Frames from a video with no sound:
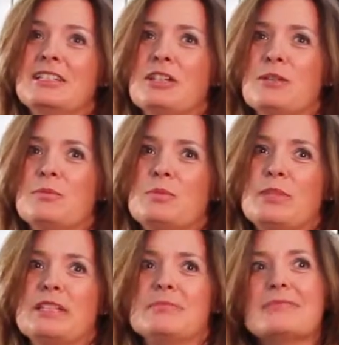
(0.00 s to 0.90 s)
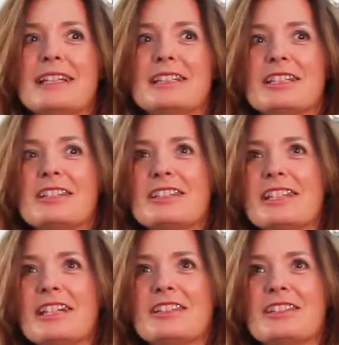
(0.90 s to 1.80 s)
Um, but at the end of the
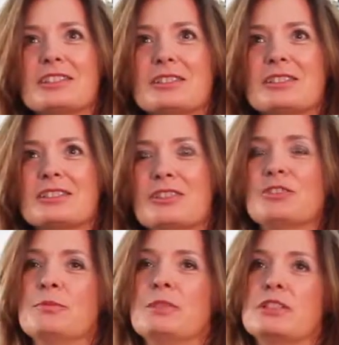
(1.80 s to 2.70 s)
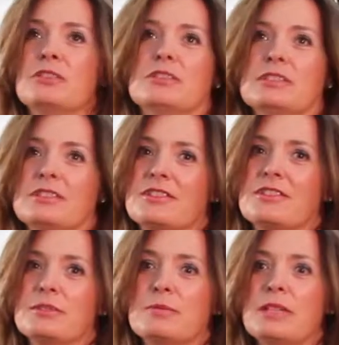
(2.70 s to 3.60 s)
day, I think that the ultimate goal
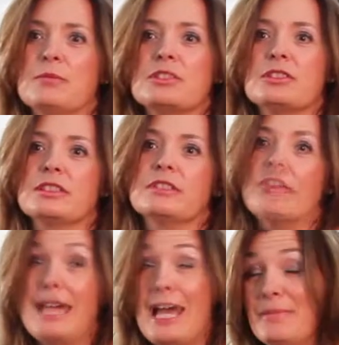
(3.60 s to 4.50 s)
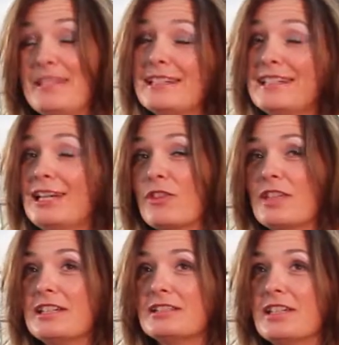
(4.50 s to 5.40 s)
is to be able to live a happy and
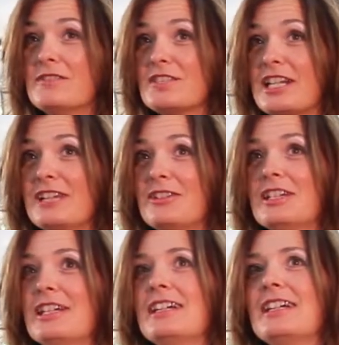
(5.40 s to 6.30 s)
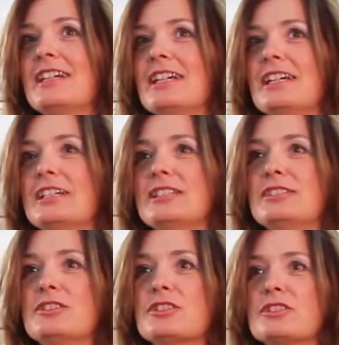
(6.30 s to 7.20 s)
healthy lifestyle
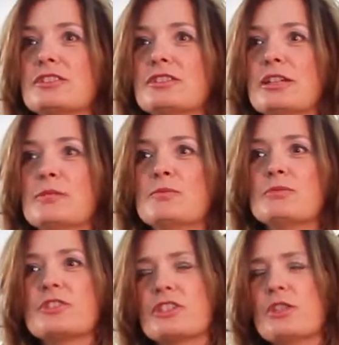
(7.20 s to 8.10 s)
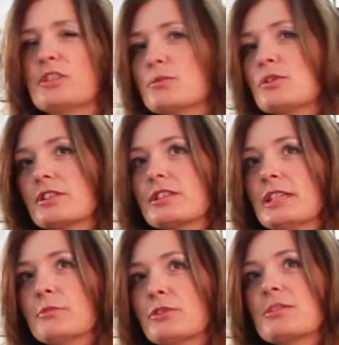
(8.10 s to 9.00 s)
and um, just always push,
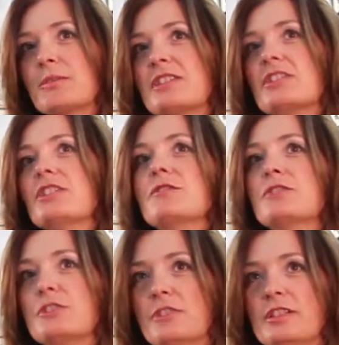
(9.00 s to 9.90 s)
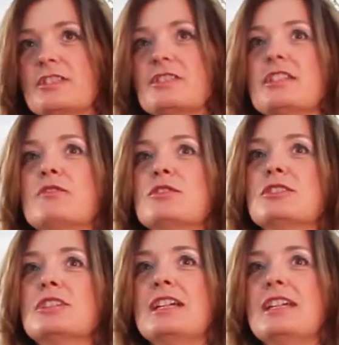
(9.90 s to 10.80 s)
keep pushing myself to the next
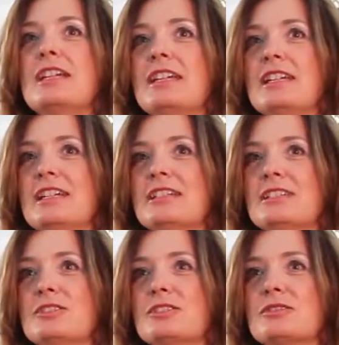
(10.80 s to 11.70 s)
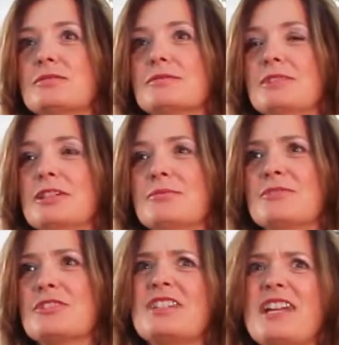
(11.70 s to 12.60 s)
level and um,
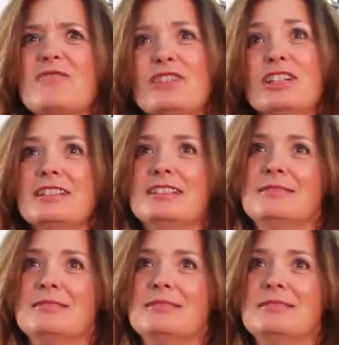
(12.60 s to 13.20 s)
just to have fun.